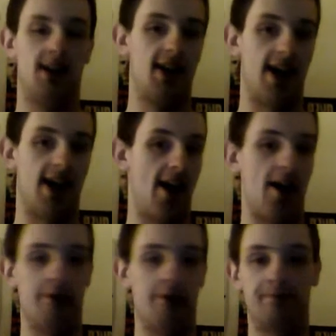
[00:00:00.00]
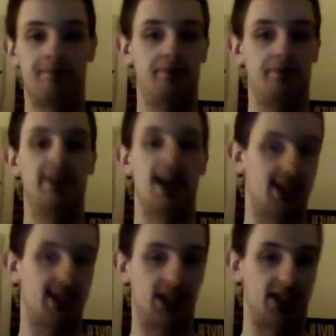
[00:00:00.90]

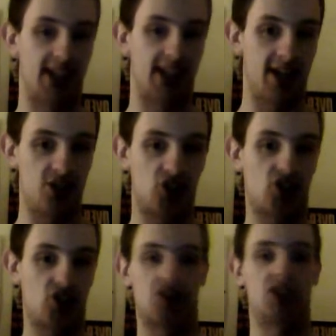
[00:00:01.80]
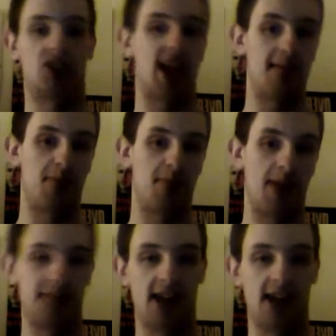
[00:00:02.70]
Dennis Kucinich's name
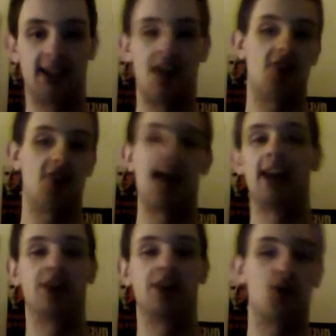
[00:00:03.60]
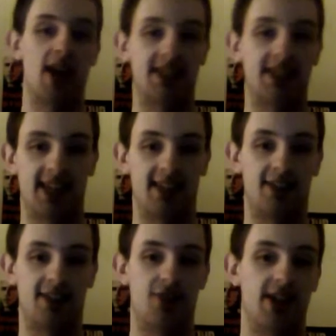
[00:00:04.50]
popped out there. Alan
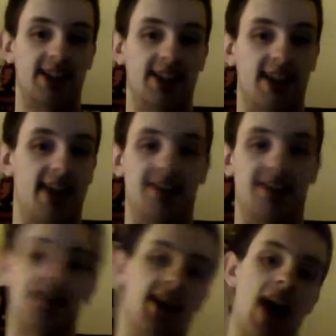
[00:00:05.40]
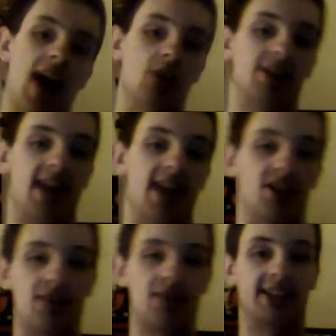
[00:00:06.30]
Grayson to an extent. Howard Dean
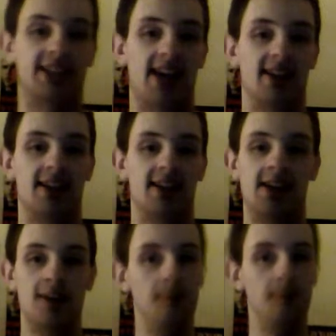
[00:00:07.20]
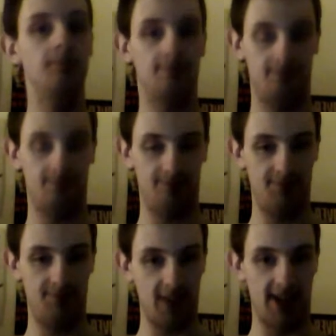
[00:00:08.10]
to an extent.
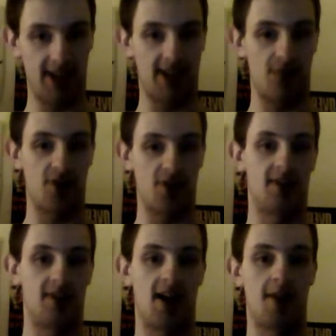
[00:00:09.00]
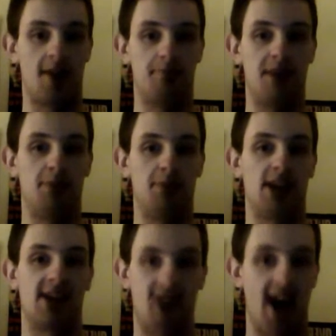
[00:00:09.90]
And different people
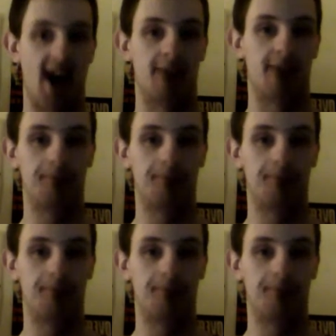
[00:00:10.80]
like that.